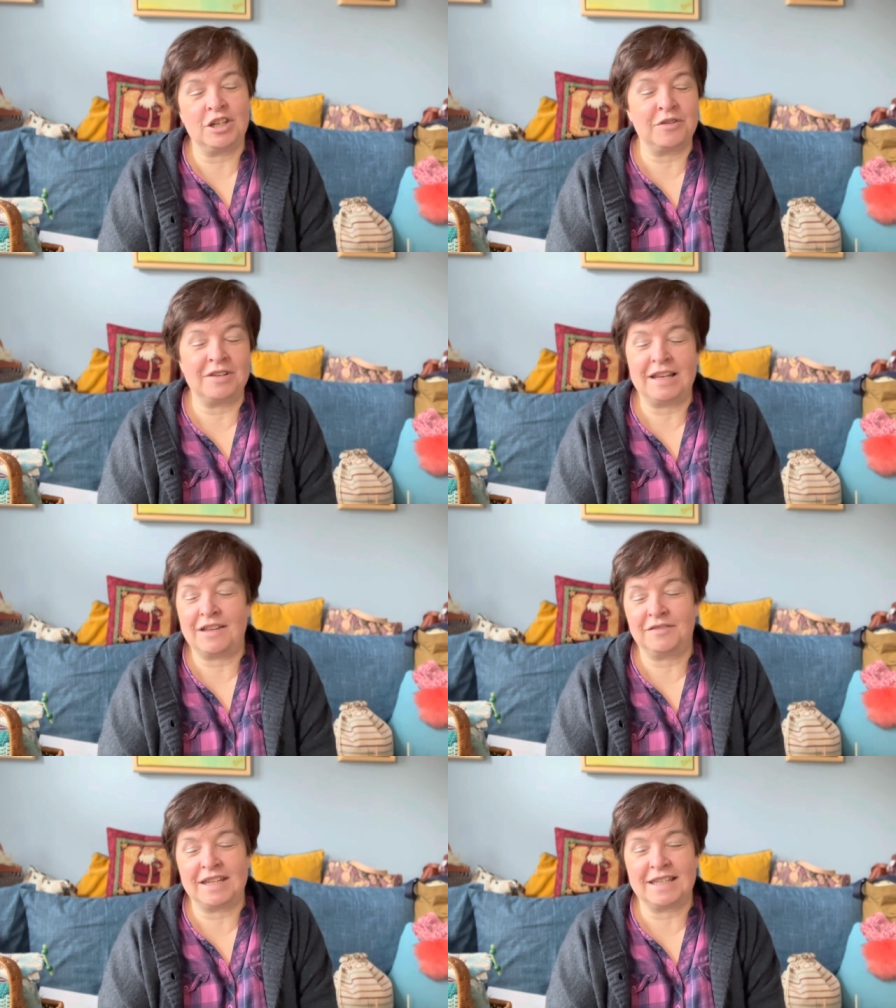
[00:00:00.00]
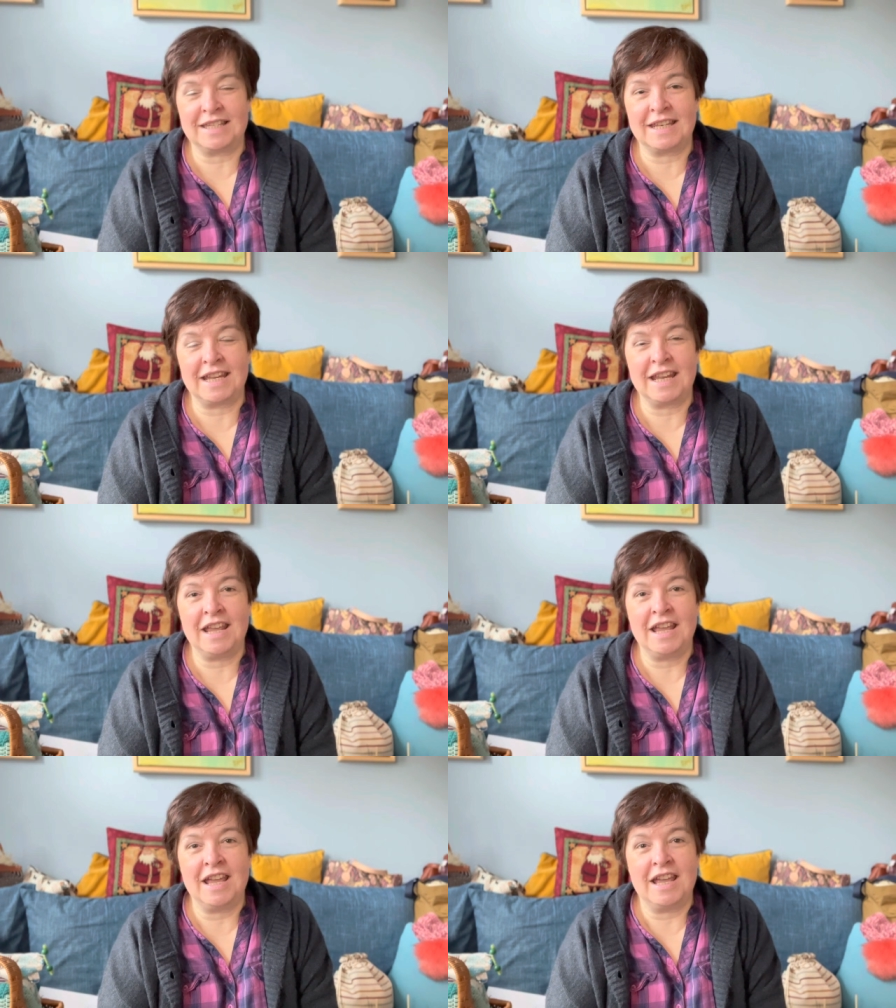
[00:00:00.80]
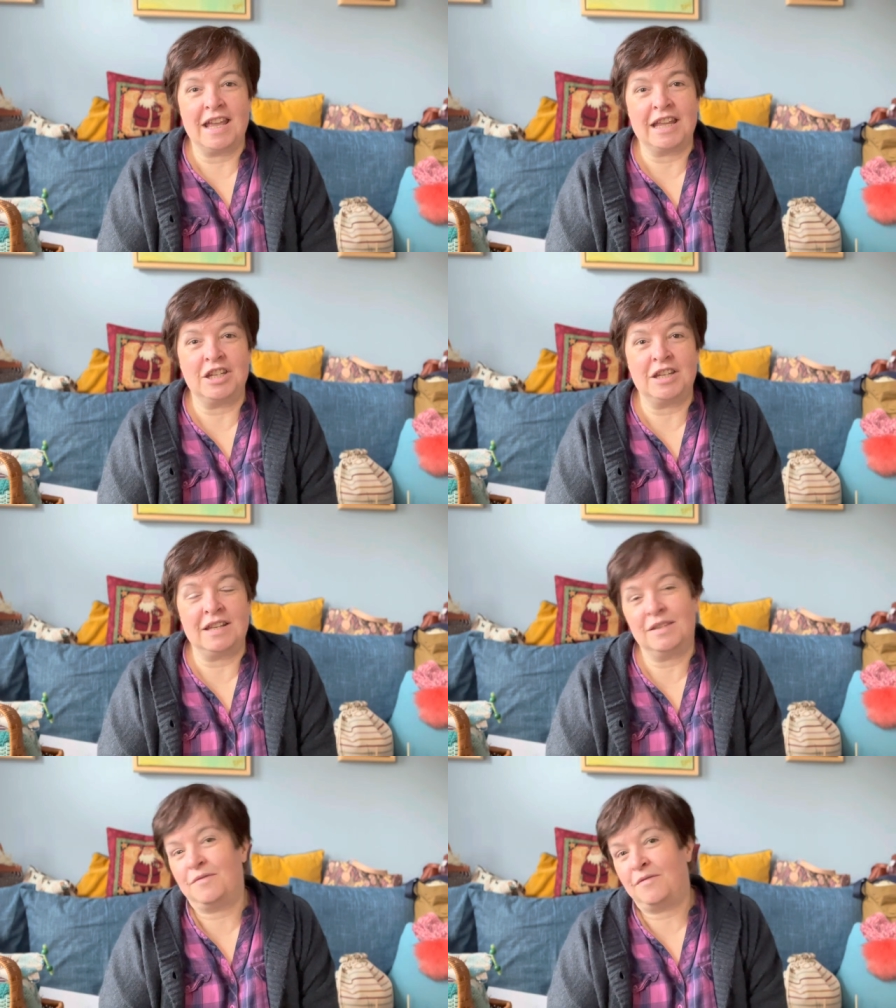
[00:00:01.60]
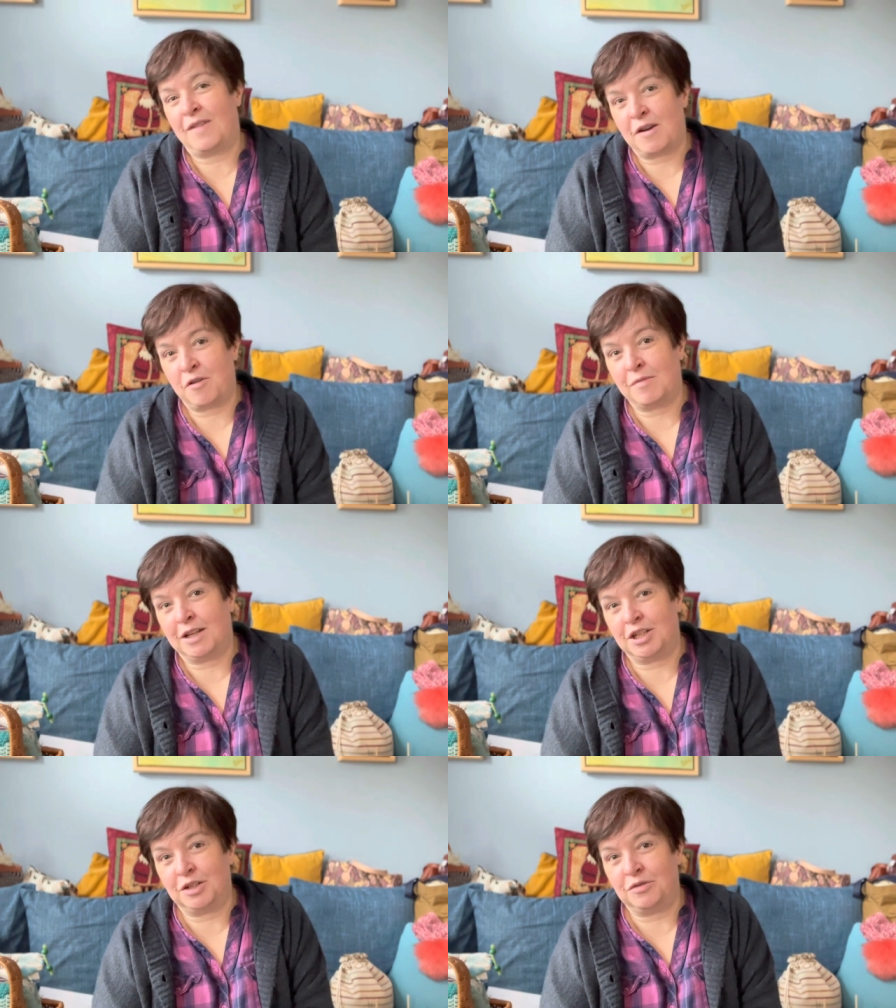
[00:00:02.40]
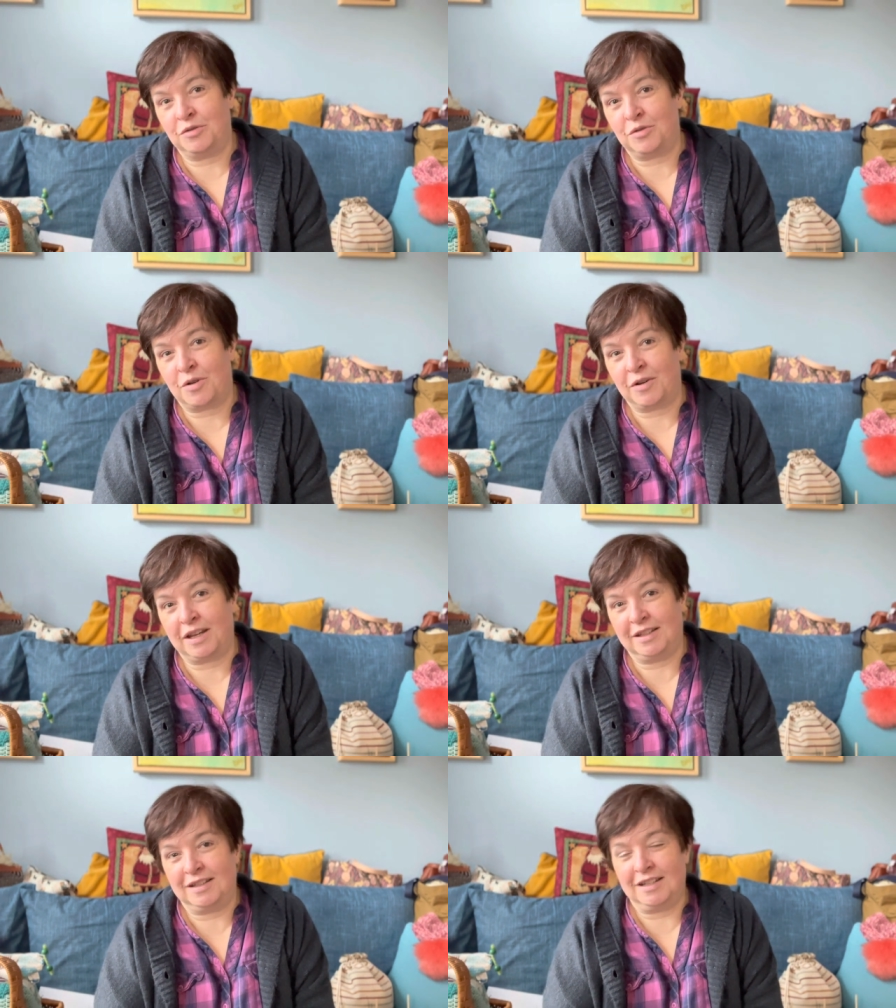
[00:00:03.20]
She only left yesterday, and she's very much into drawing.